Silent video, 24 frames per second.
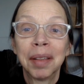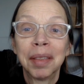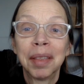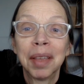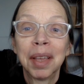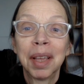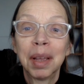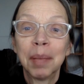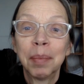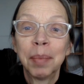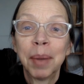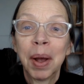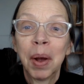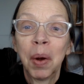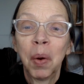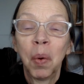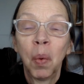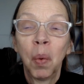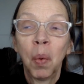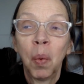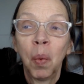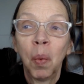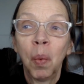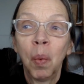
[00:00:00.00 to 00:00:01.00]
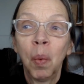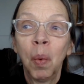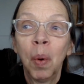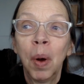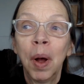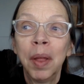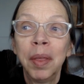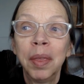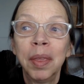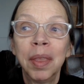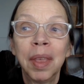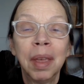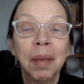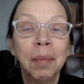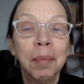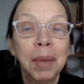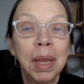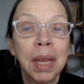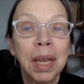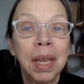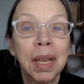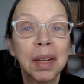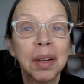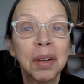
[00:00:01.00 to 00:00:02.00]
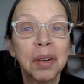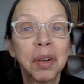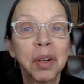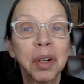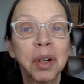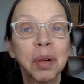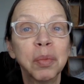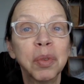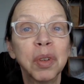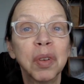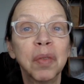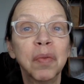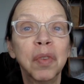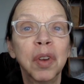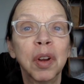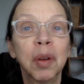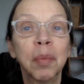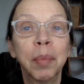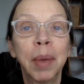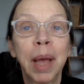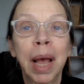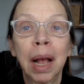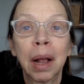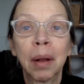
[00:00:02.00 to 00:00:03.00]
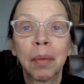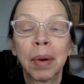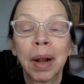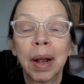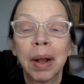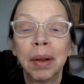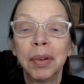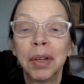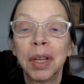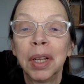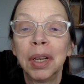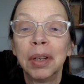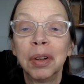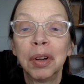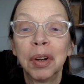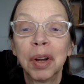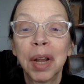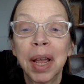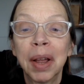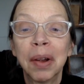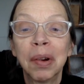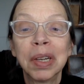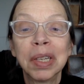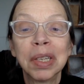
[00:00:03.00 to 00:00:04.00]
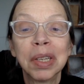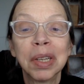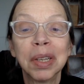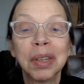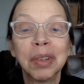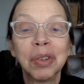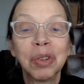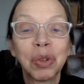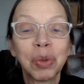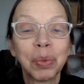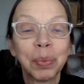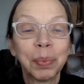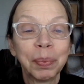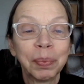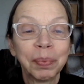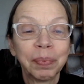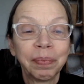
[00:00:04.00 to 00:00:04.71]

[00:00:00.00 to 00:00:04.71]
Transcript: think about what they mean in terms of your background and your heritage.